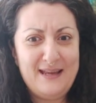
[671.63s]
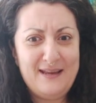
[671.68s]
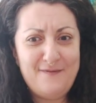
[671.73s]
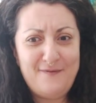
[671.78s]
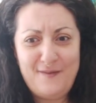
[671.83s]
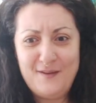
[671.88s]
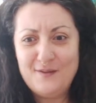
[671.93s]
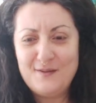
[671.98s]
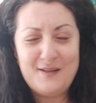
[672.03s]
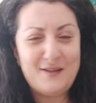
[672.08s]

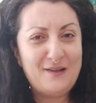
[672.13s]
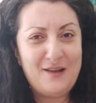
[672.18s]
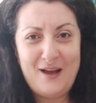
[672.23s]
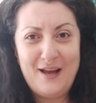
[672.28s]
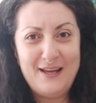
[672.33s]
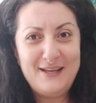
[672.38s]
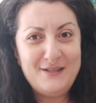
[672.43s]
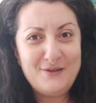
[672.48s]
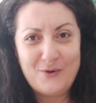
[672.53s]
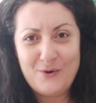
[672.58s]
feels
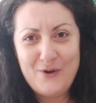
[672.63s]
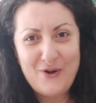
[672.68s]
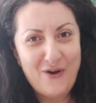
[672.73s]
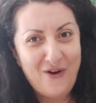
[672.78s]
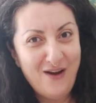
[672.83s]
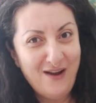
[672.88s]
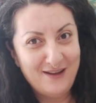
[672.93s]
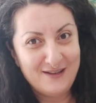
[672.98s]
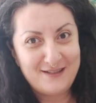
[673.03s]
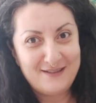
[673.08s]
aligned or
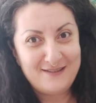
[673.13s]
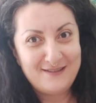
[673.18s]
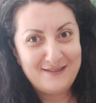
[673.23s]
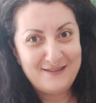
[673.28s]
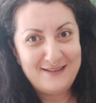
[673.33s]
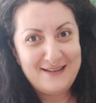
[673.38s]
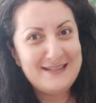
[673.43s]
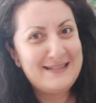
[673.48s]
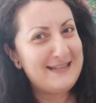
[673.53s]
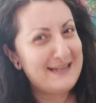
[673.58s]
not.
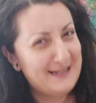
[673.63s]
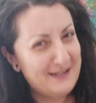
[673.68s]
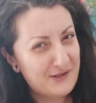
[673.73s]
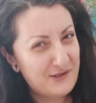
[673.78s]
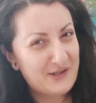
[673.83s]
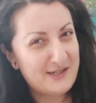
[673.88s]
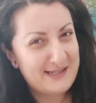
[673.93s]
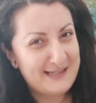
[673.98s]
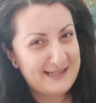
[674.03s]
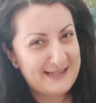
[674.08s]
It's
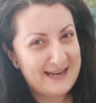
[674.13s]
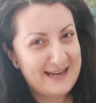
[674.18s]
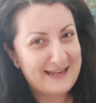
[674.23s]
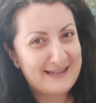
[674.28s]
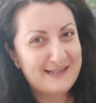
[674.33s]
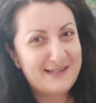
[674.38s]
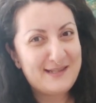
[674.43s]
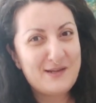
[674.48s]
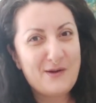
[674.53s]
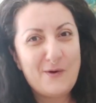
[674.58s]
interesting.
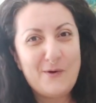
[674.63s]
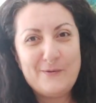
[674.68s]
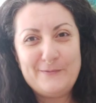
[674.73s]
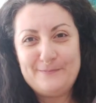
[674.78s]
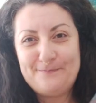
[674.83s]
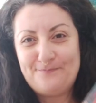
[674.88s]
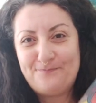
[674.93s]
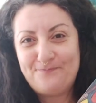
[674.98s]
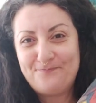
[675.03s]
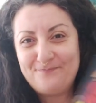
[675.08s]

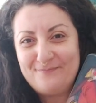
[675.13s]
So